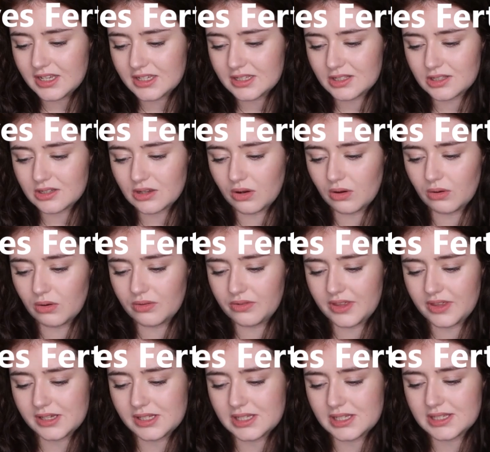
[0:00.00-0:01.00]
So
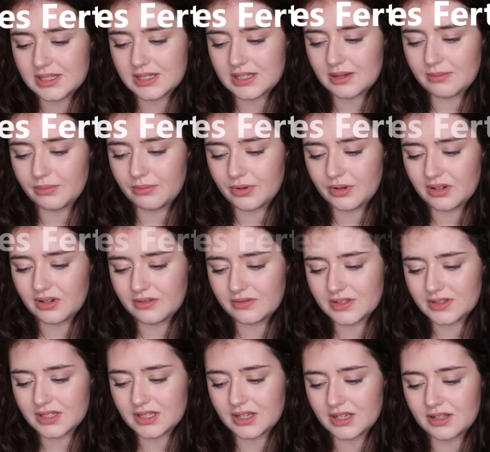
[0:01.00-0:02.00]
this is
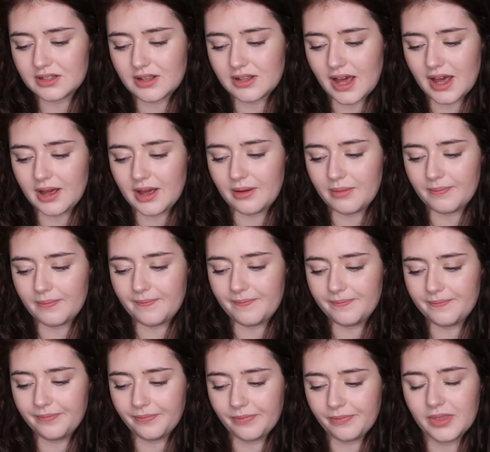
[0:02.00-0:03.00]
improves
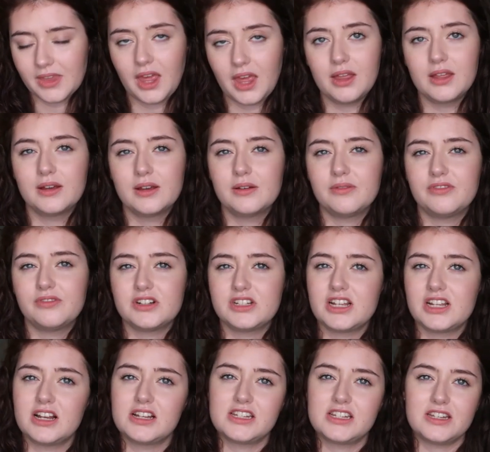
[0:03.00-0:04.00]
um,
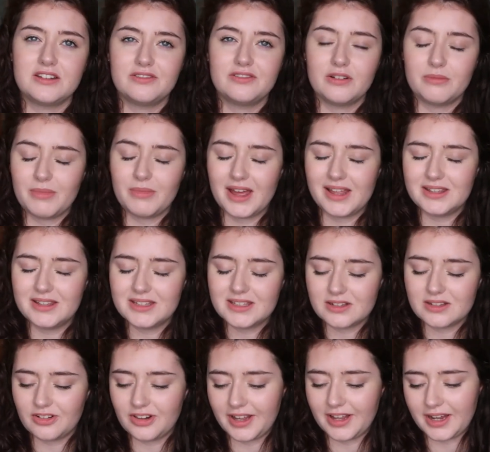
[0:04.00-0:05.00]
fertility for men.
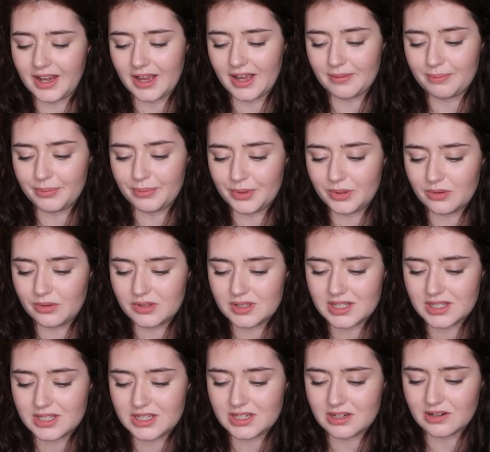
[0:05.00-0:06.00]
So like it
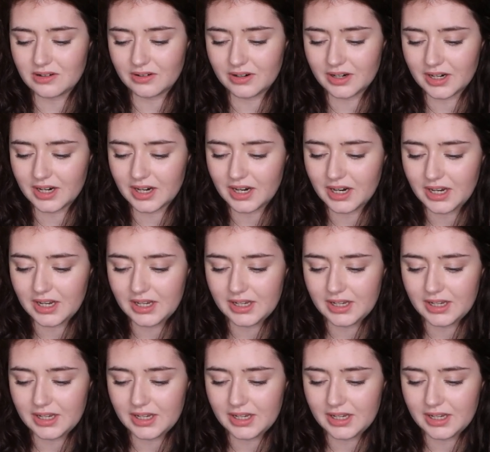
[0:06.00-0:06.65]
boosts your